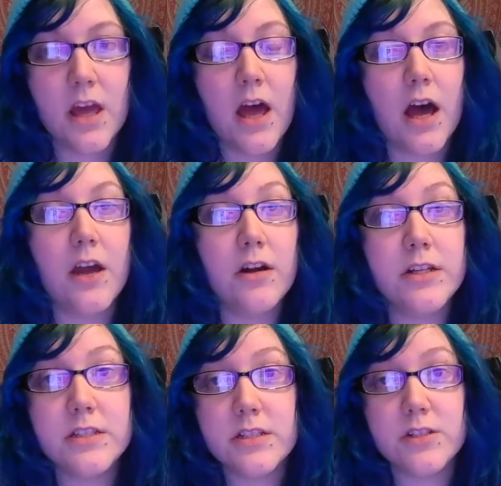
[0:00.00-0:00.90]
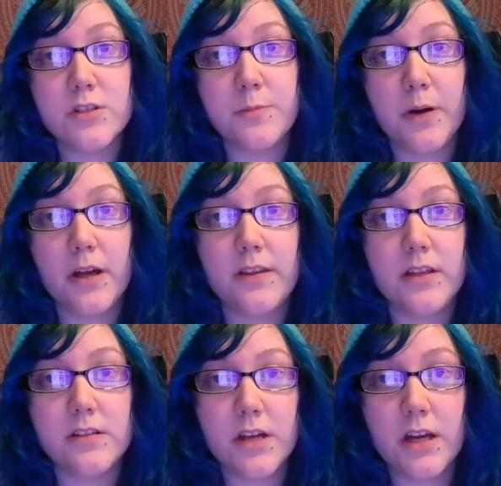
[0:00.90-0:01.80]
I honestly just bought the
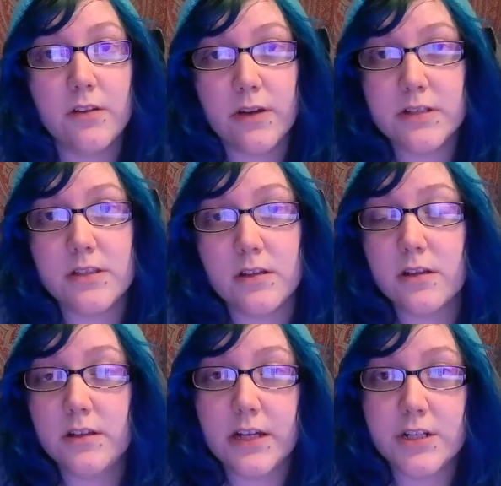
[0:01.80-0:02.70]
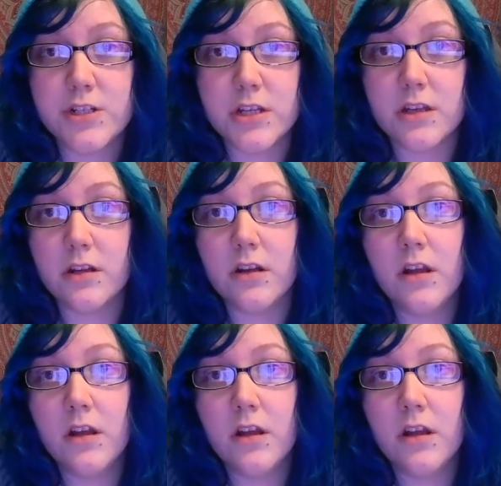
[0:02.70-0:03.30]
entire rest of the collection,